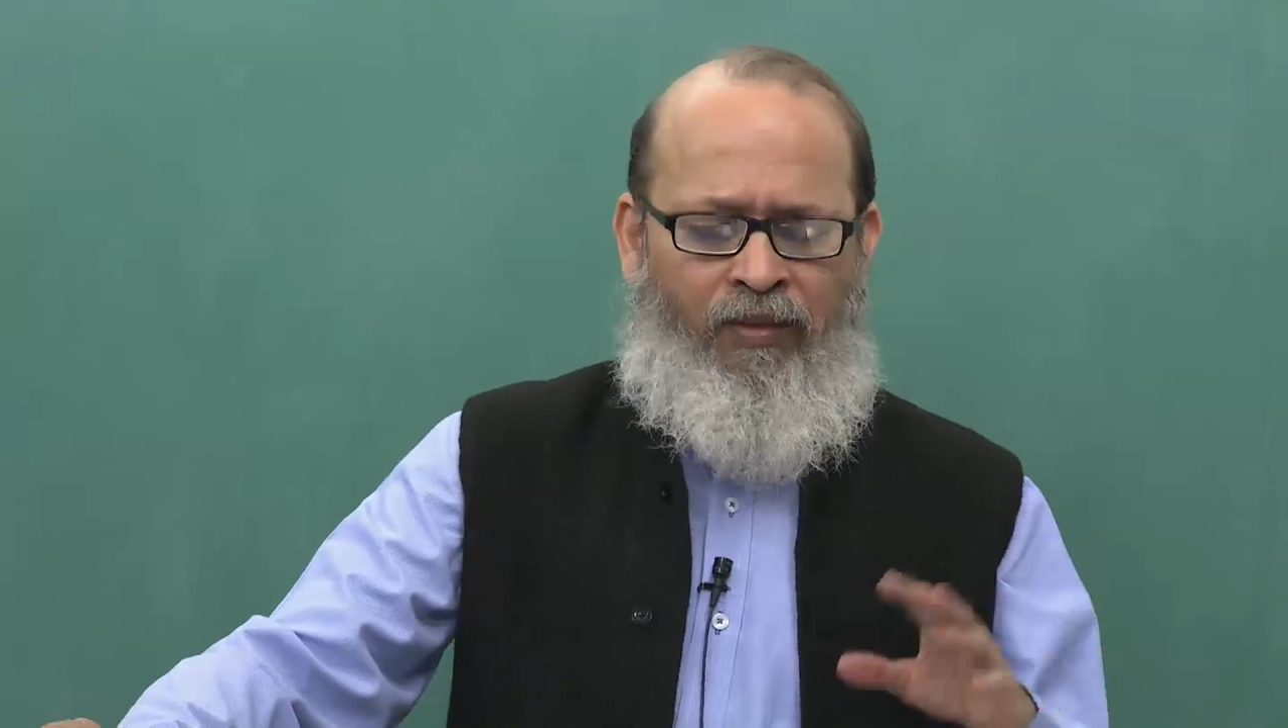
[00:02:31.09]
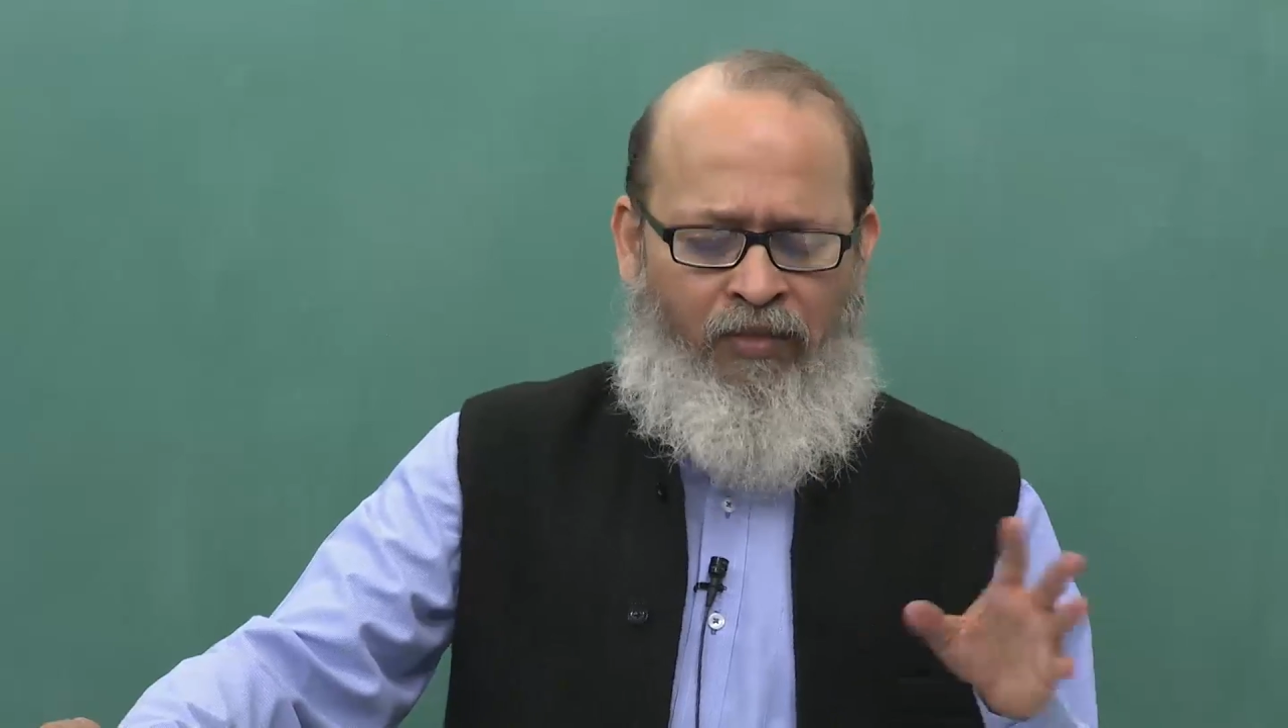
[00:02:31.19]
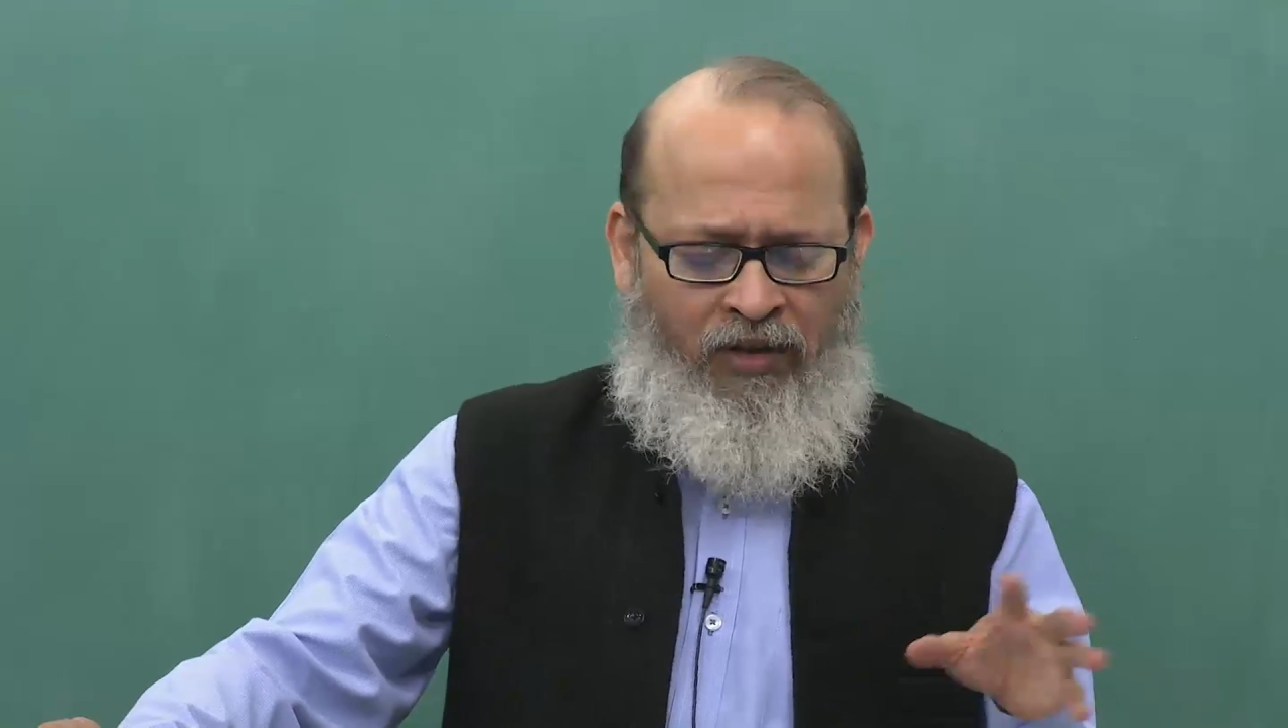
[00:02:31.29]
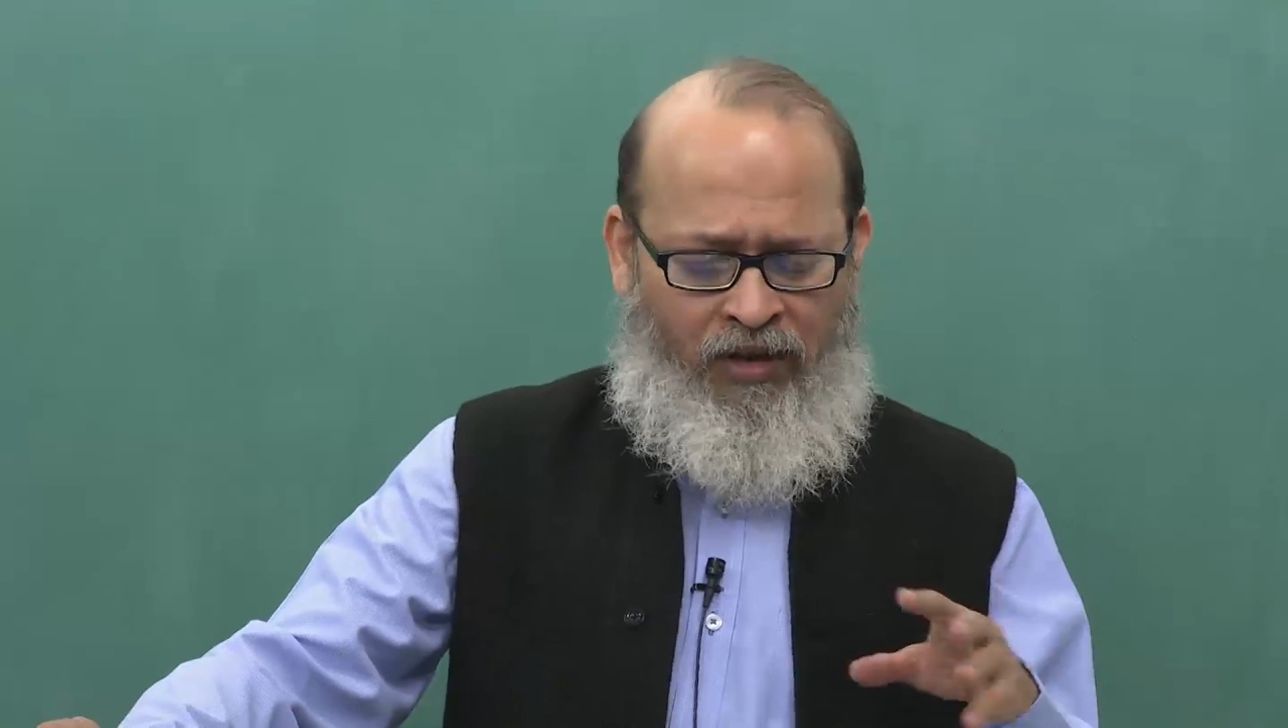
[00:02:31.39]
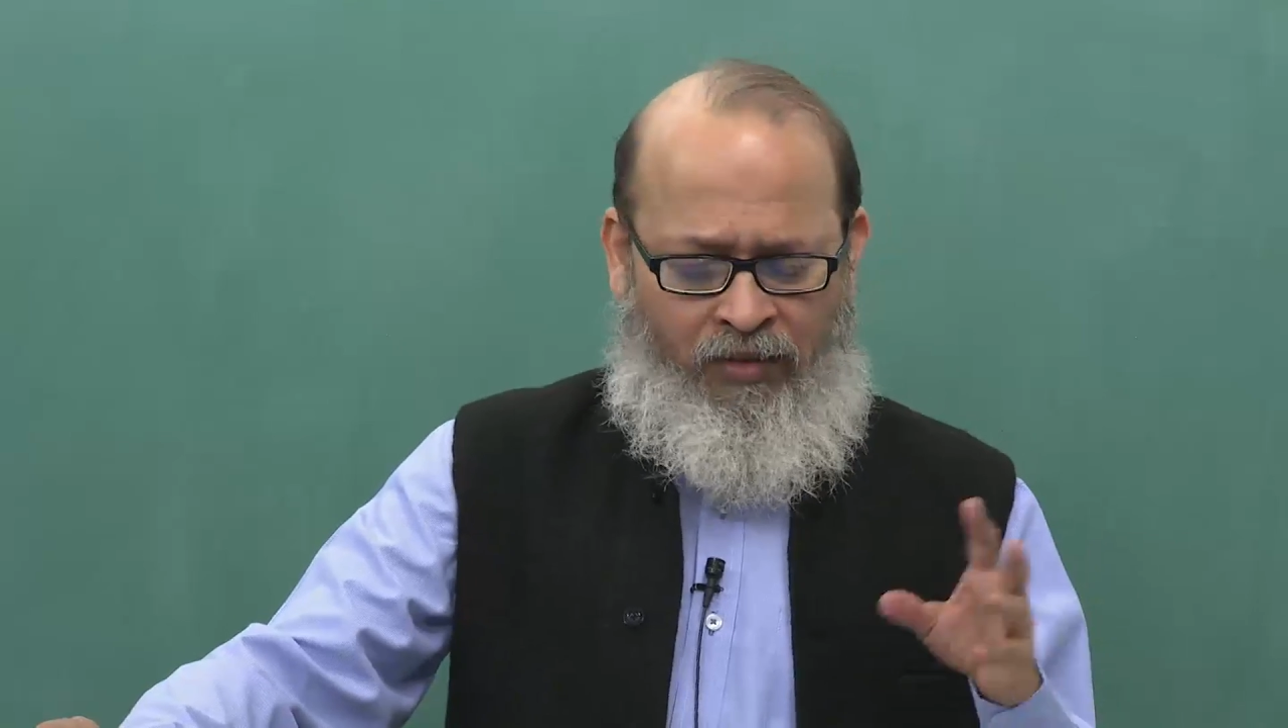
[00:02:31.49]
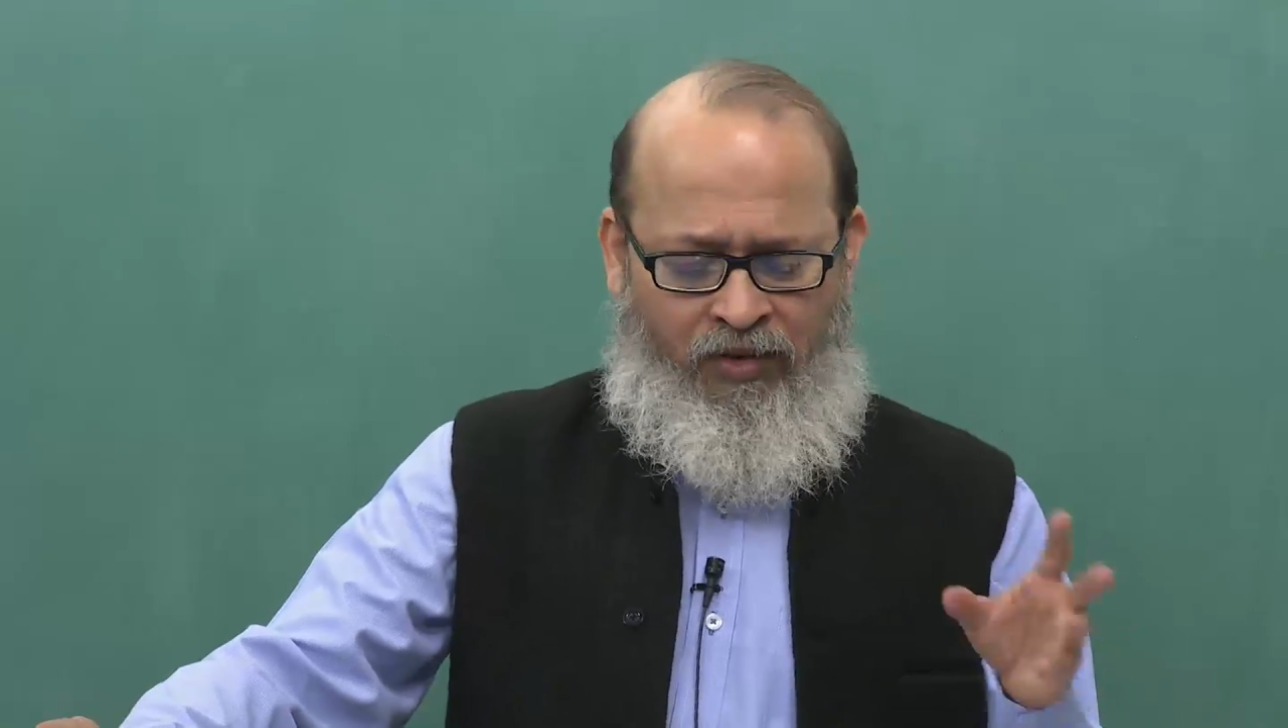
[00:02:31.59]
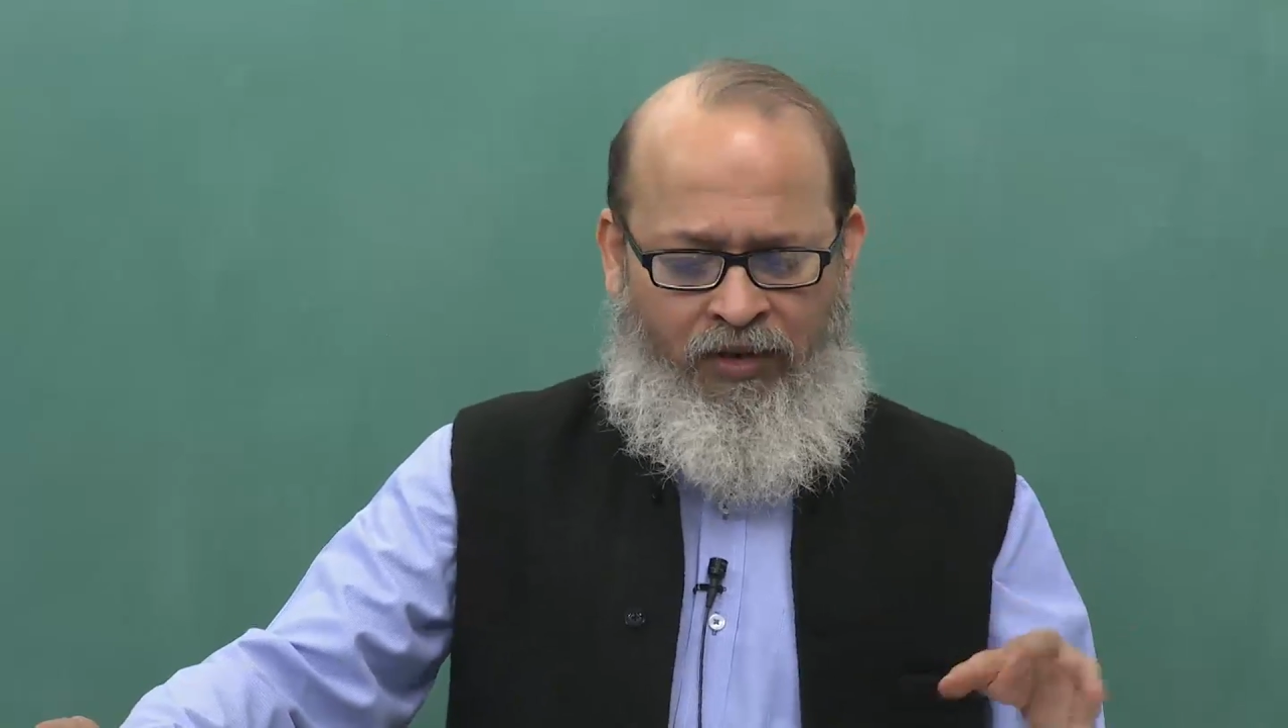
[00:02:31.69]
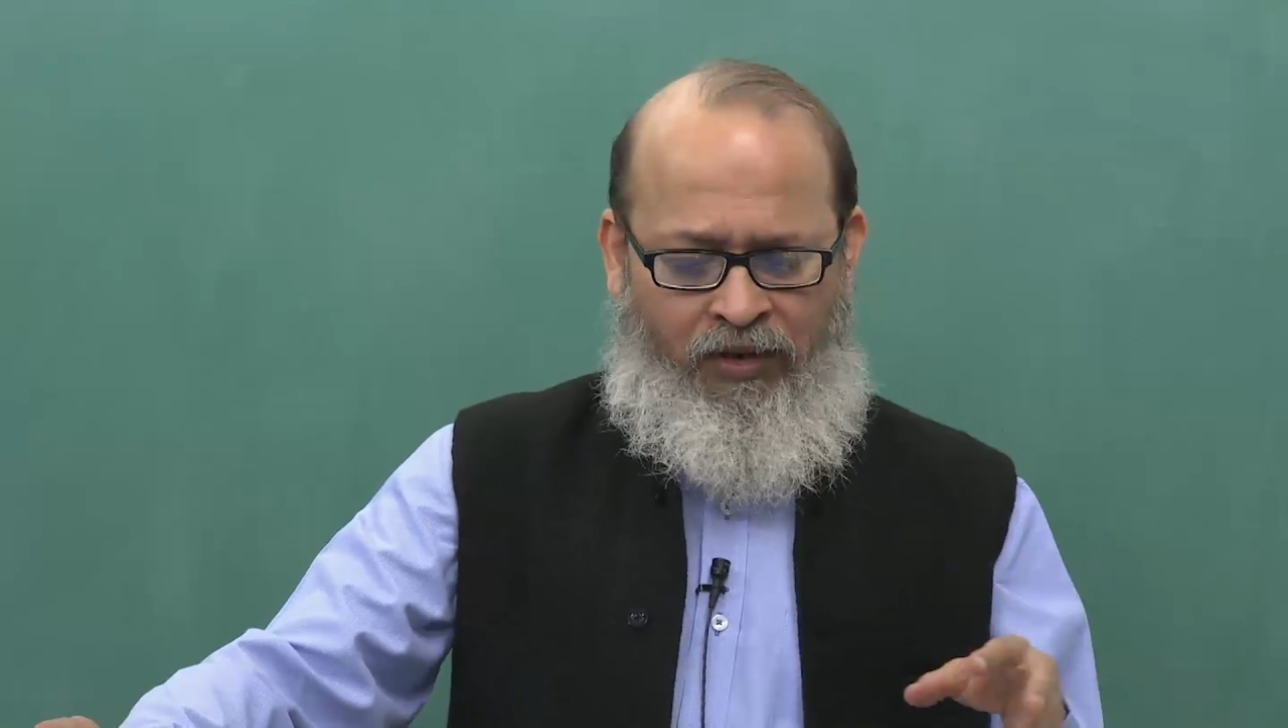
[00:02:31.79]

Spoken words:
get bothered about